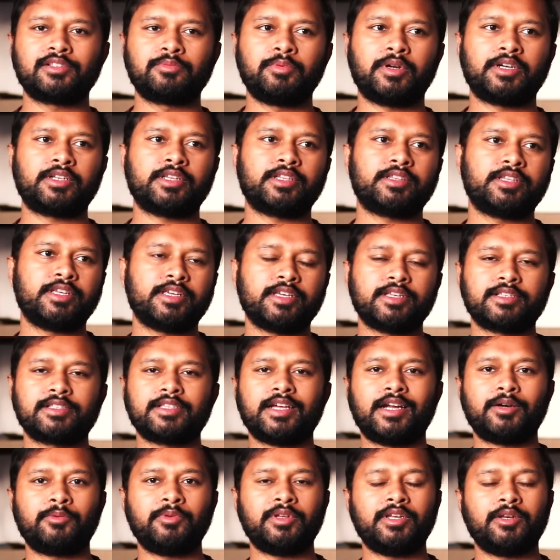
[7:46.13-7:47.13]
But the thing is
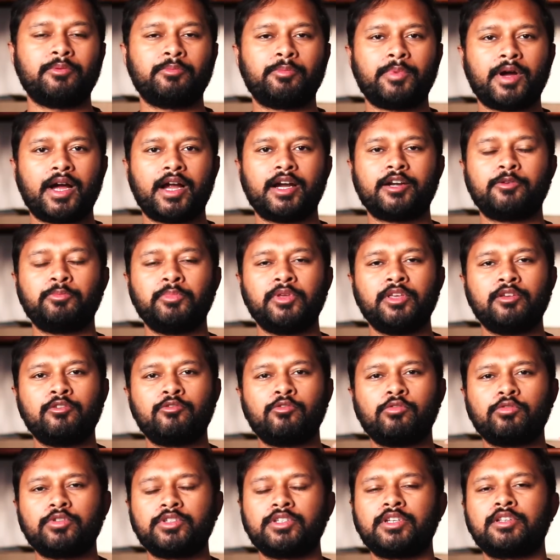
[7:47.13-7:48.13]
that in part B
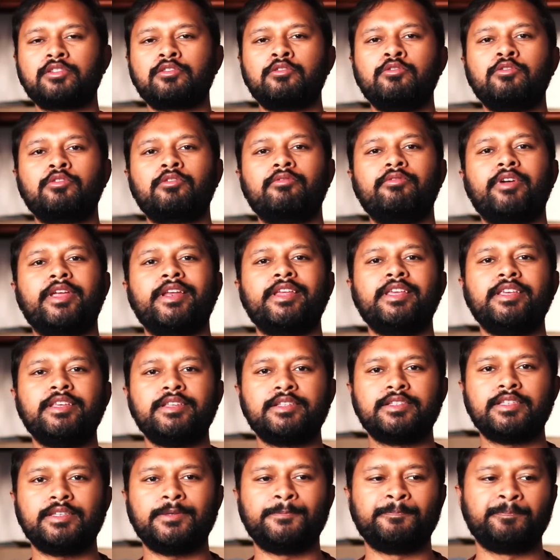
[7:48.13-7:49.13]
questions look very
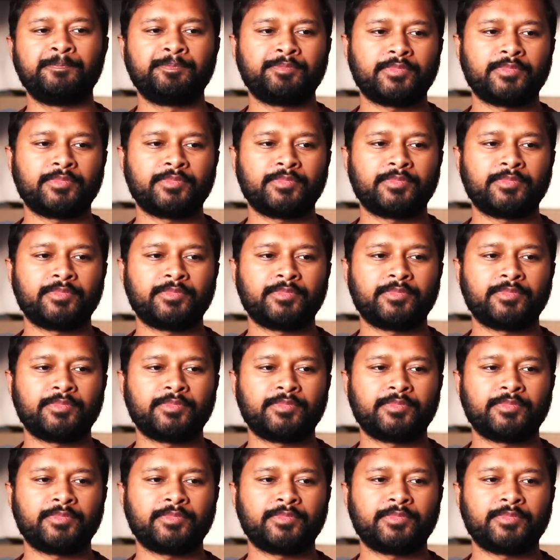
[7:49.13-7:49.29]
easy.